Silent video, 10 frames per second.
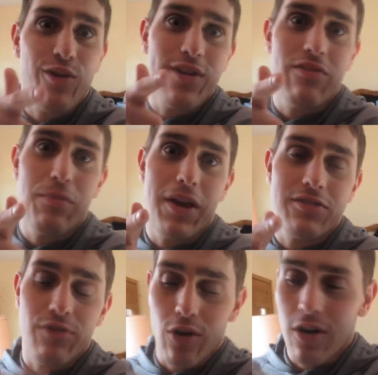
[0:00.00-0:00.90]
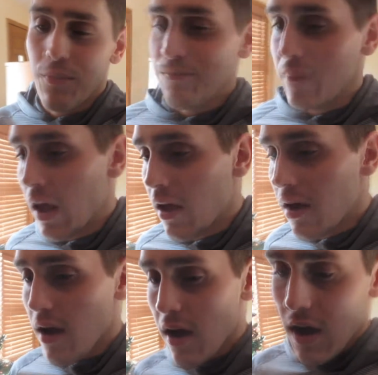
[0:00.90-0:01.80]
I don't have a PS4.
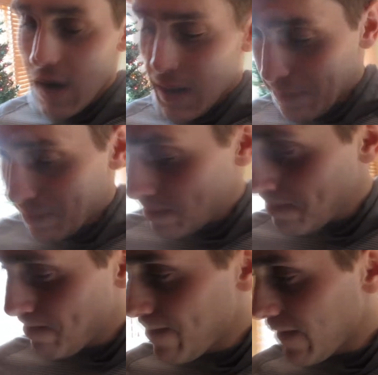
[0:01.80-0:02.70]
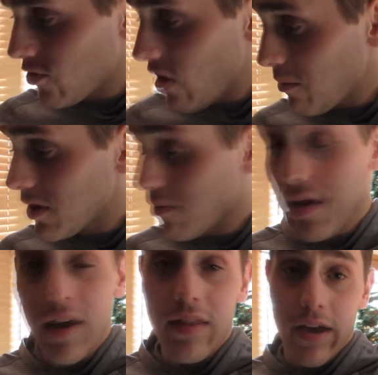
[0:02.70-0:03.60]
Um, so I'm gonna
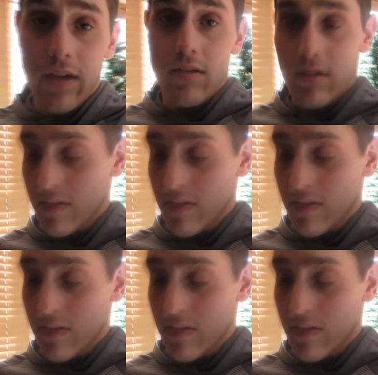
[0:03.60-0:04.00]
play that